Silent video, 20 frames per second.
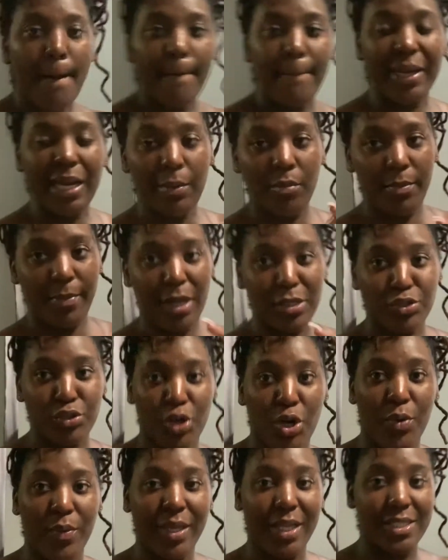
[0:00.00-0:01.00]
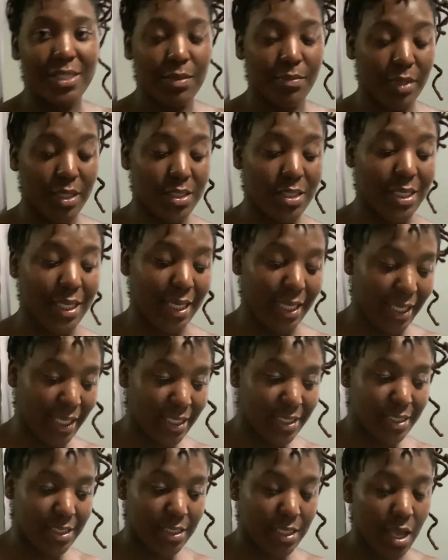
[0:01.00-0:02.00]
But I'm about to go and get something to
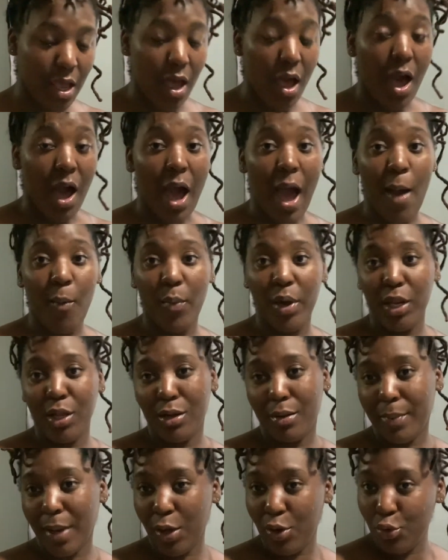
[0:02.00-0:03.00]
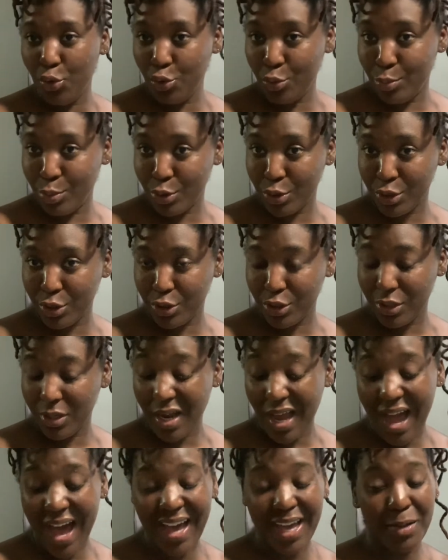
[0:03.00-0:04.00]
eat. I'm waiting on my Uber.
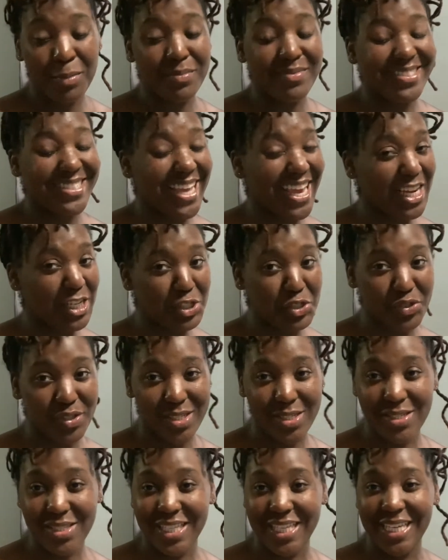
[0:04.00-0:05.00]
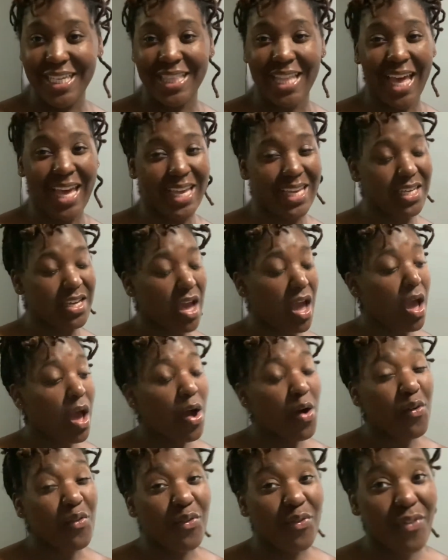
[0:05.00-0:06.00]
I am dangerously, like,
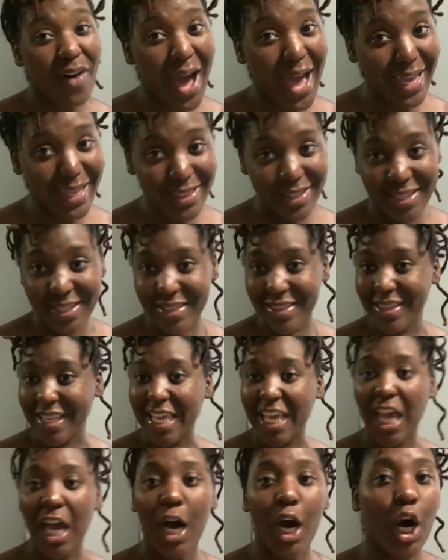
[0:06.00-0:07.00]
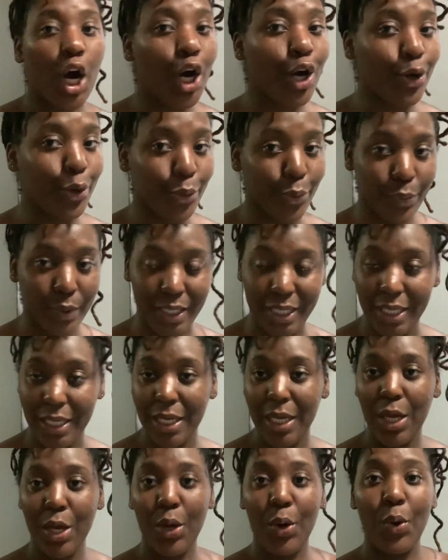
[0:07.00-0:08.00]
violently hungry
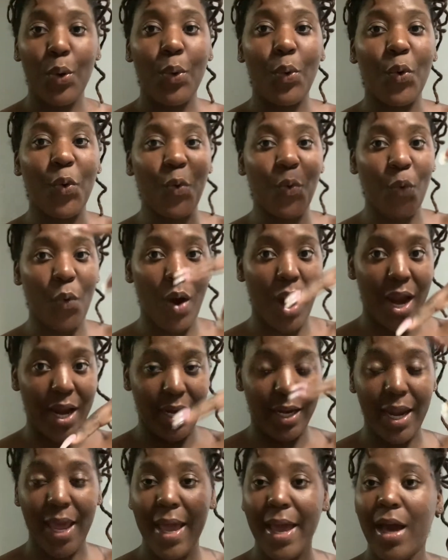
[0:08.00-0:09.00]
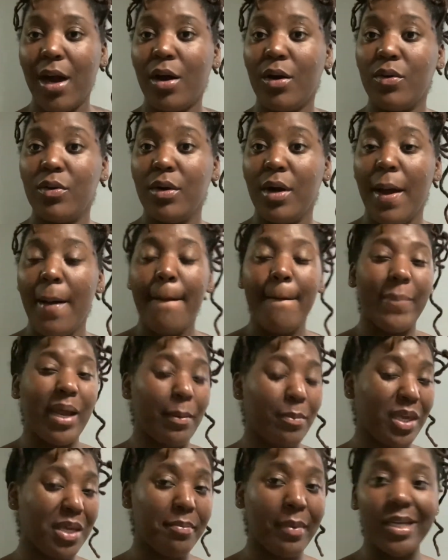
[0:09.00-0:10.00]
right now. But I'm
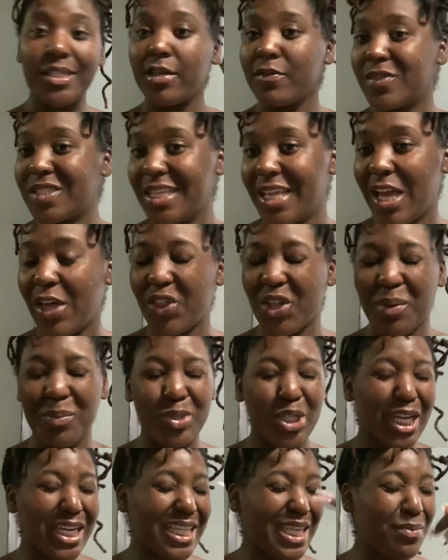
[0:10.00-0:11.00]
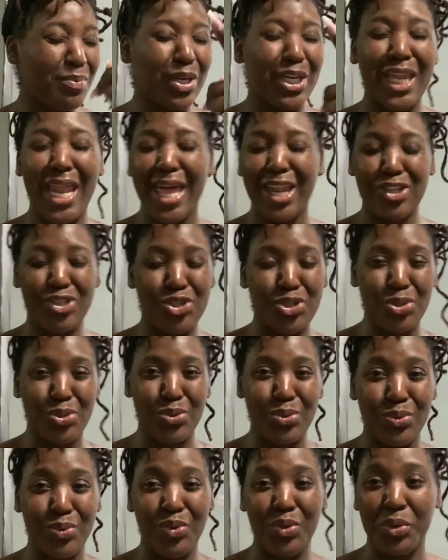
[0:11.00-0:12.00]
getting myself together. I'm trying to keep a good attitude, you
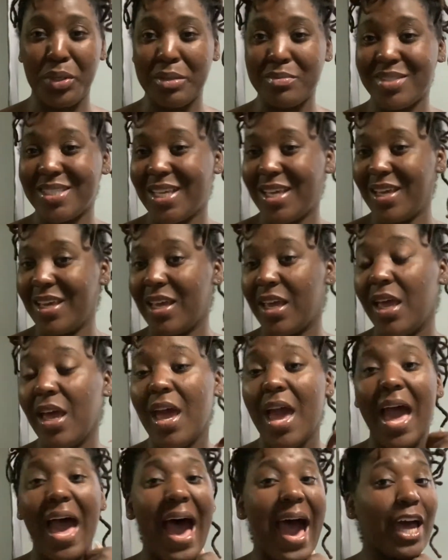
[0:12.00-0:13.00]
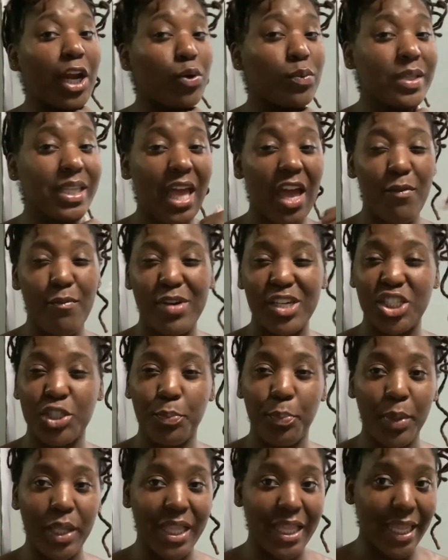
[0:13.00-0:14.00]
know what I'm saying? I don't really have much
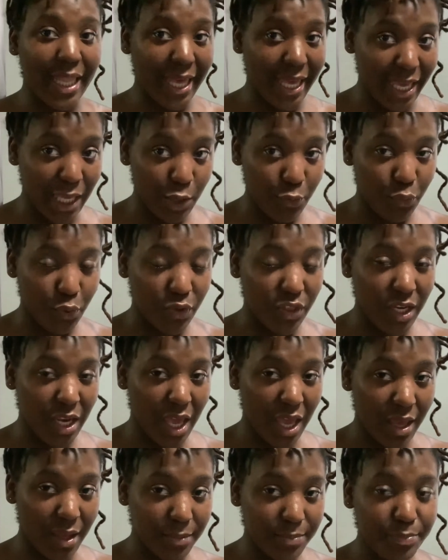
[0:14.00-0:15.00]
planned for the day,